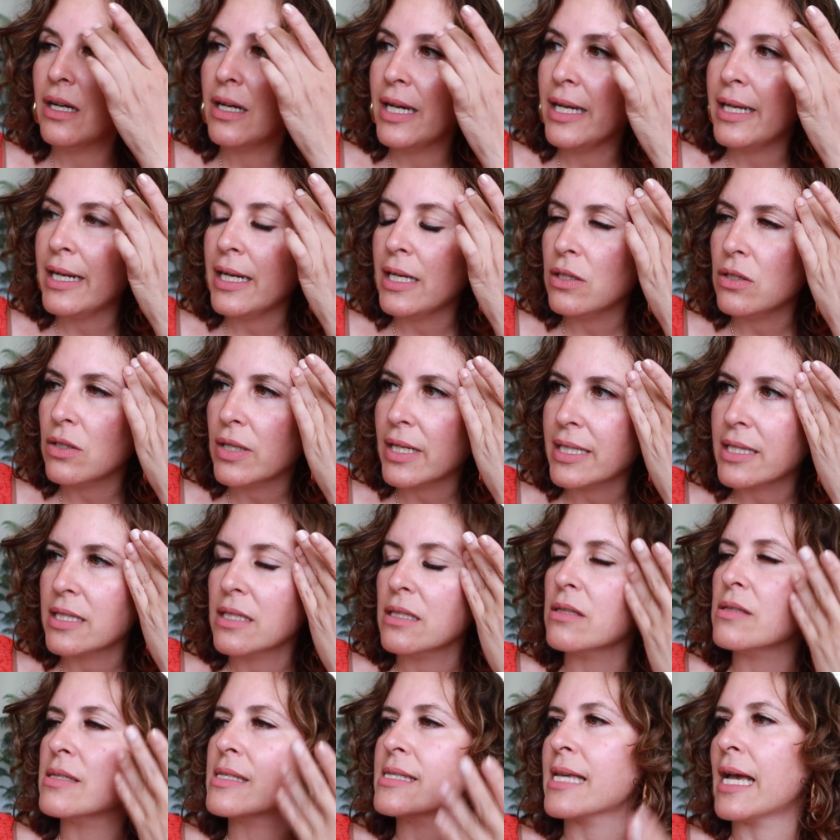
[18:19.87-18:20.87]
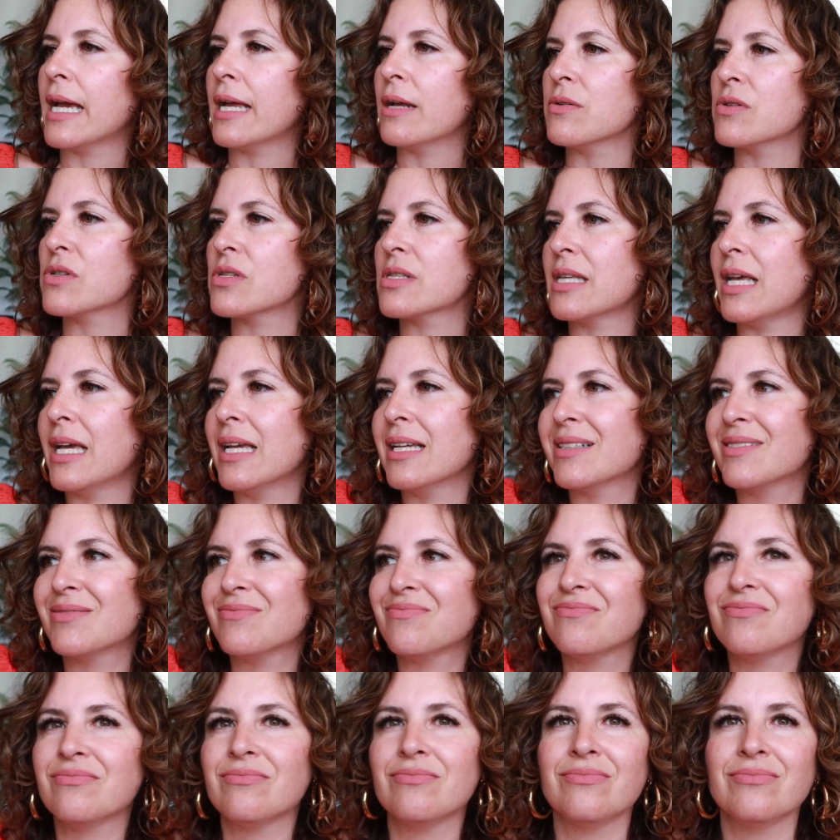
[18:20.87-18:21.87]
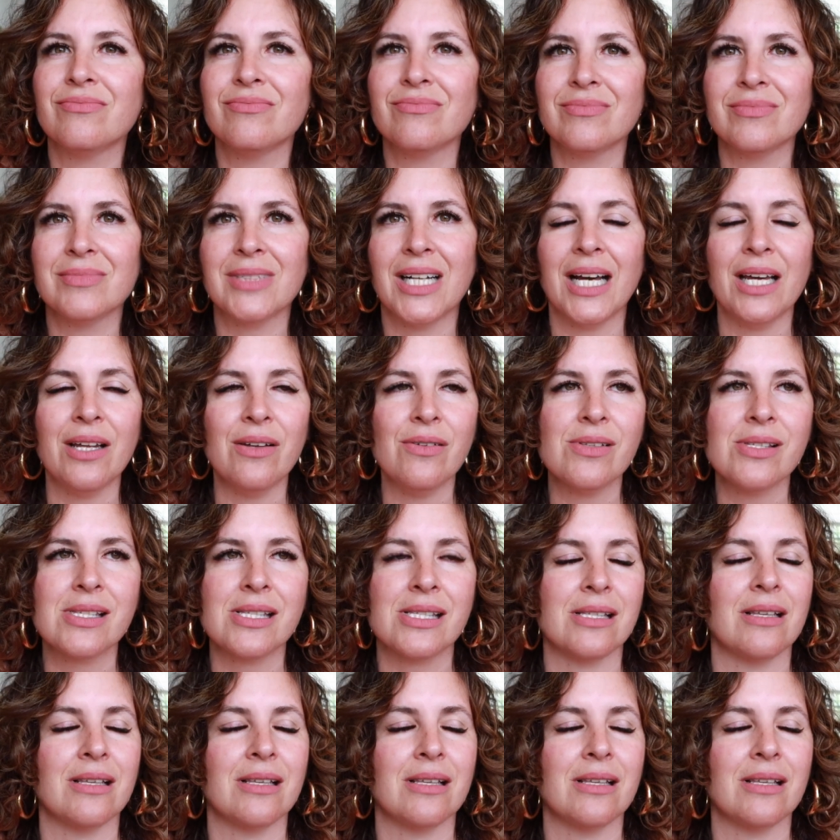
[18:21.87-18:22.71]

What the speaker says: And I look at the design, I was just like, what?